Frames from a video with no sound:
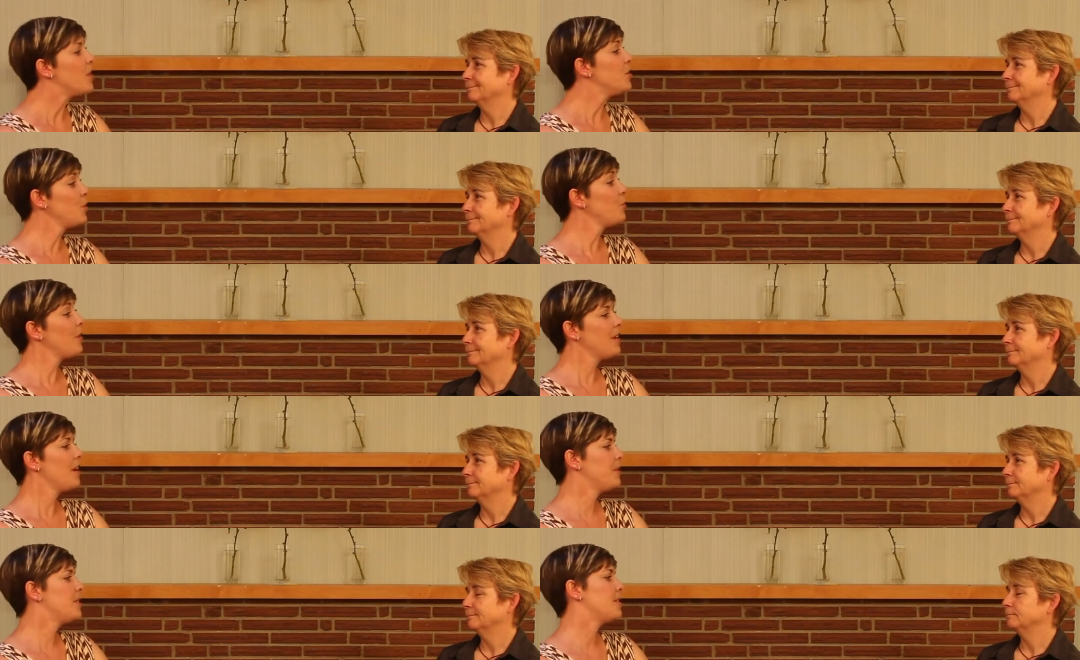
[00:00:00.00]
Speaker 1: So right
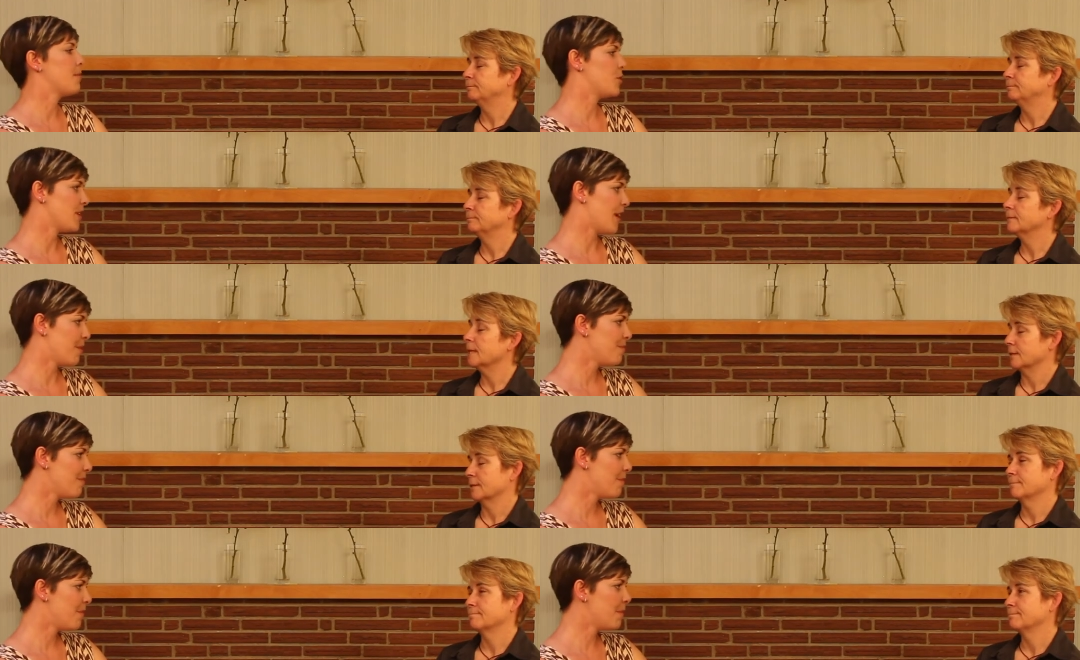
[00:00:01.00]
now it's summertime.
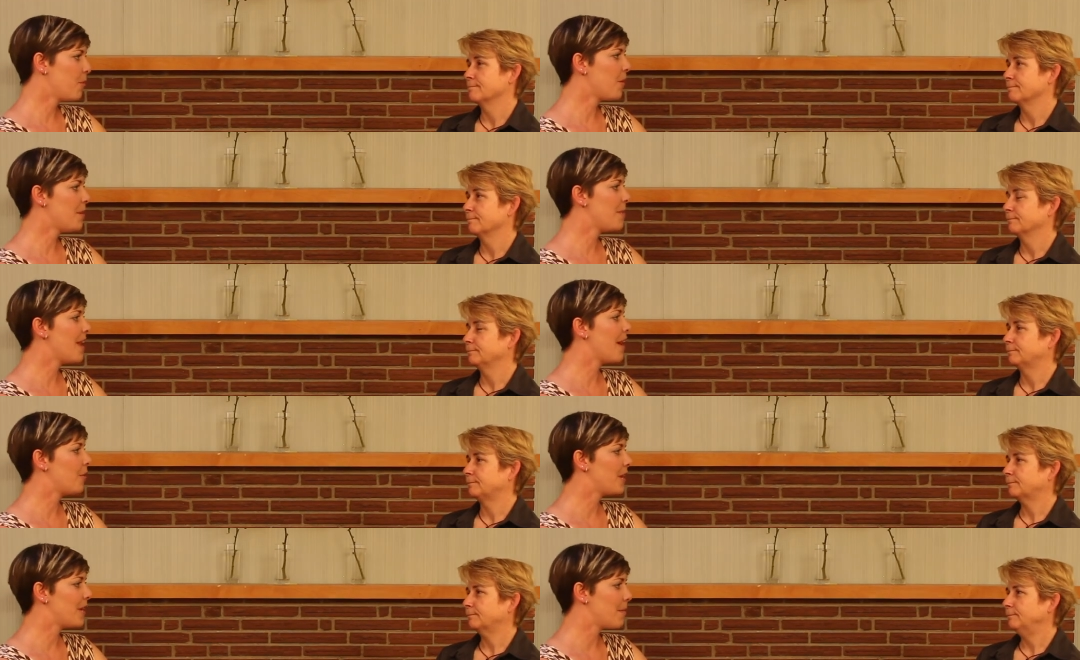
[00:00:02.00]
Yes. People want to be
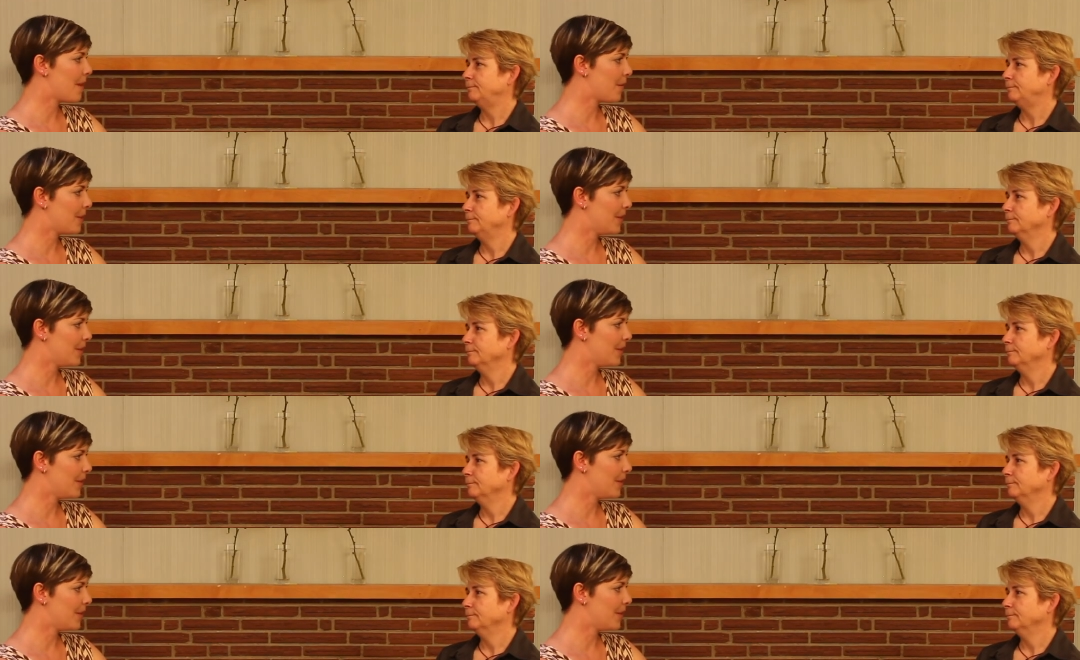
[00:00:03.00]
out and about